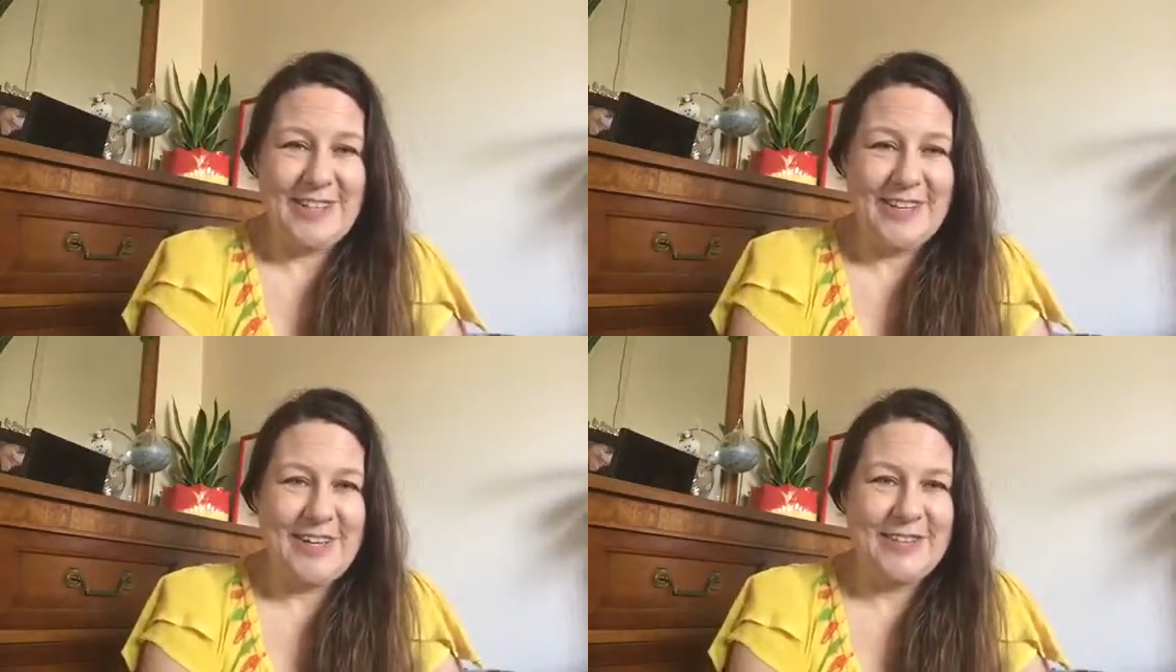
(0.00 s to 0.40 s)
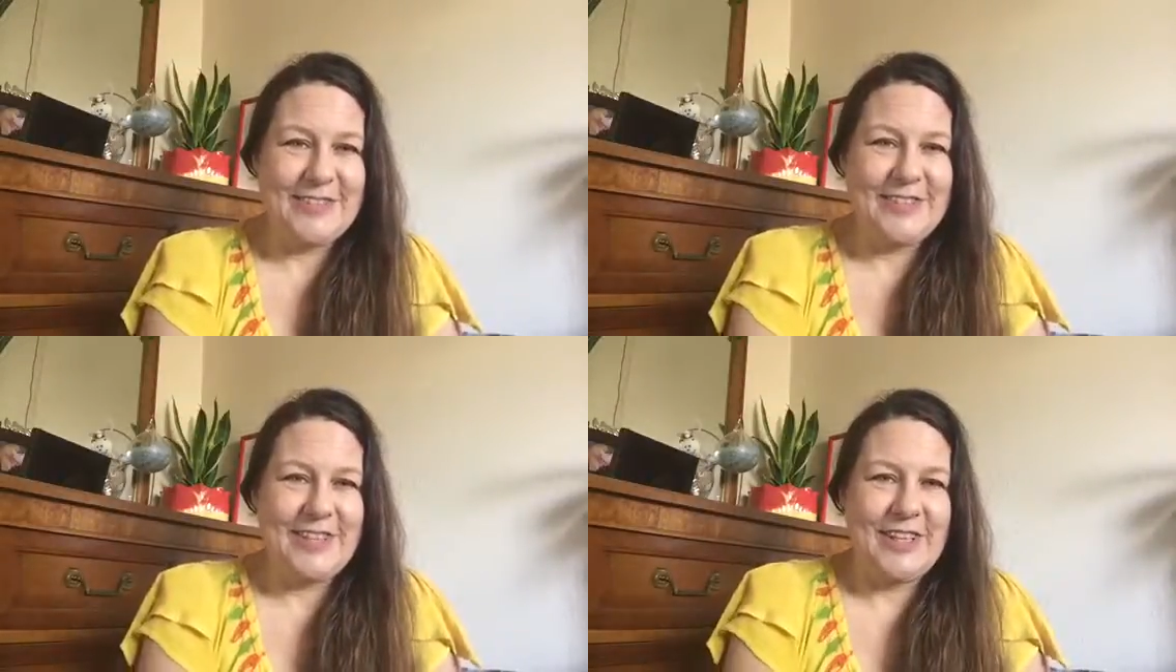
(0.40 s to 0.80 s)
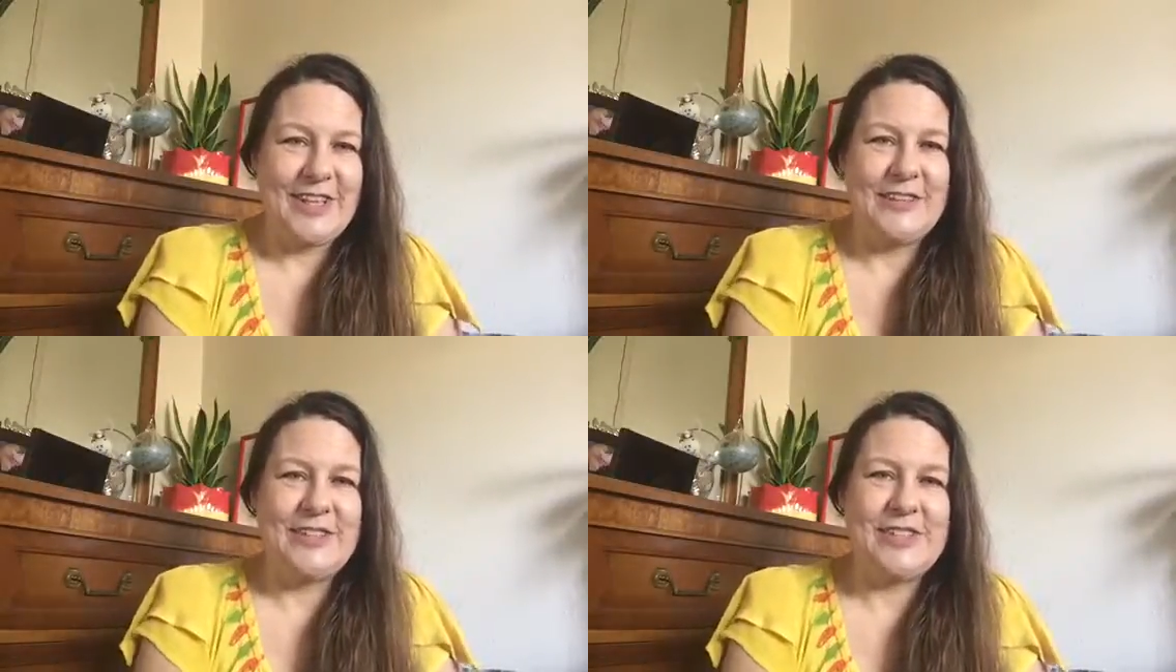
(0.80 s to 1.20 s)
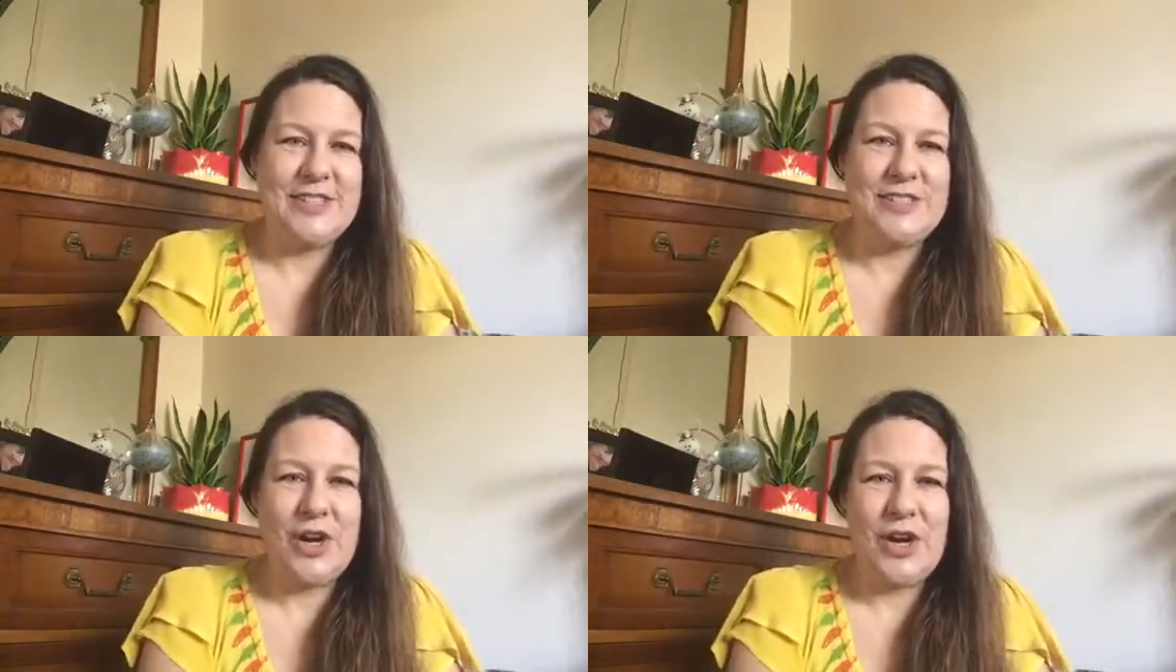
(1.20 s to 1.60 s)
don't. You know, it's
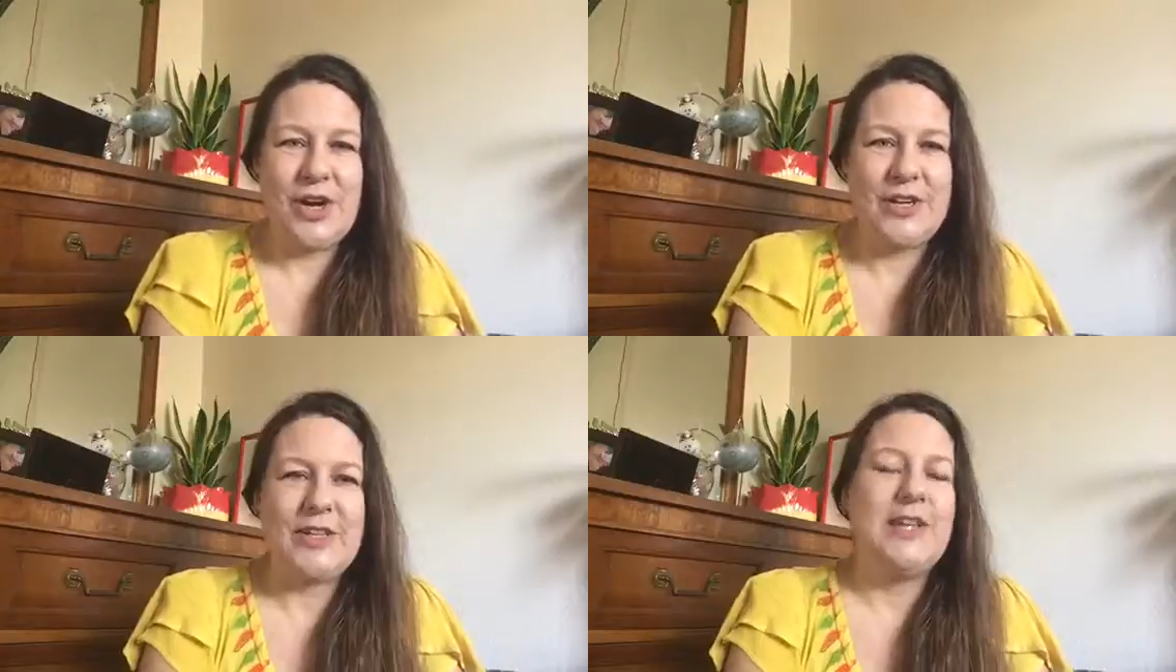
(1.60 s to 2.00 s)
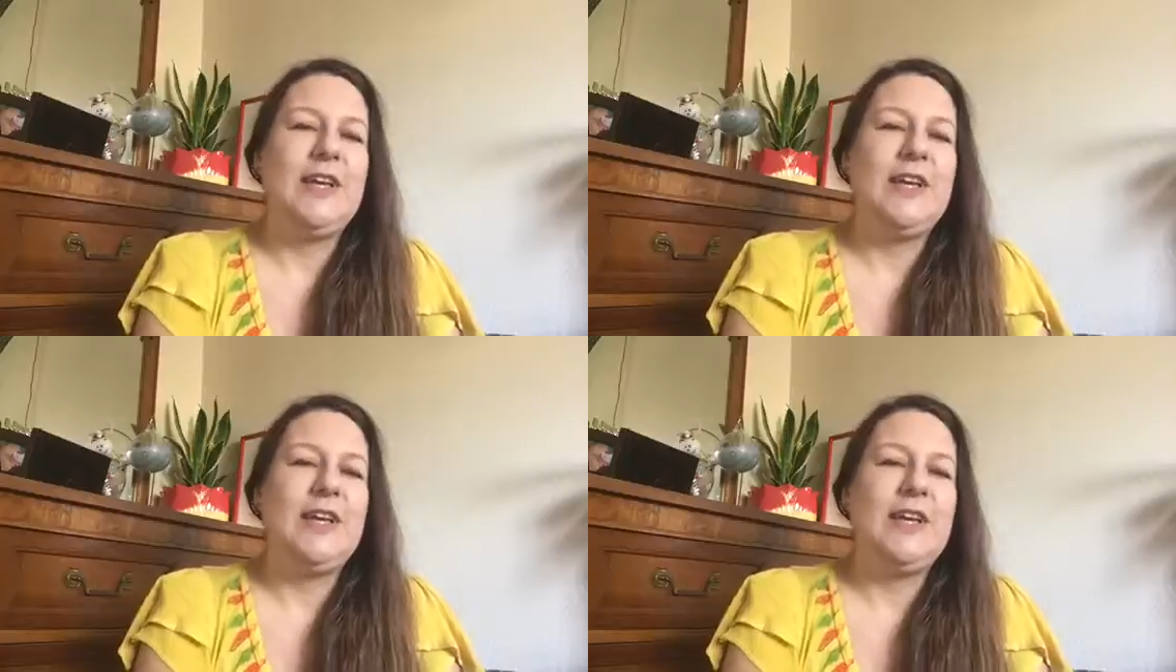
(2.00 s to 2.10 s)
just hard.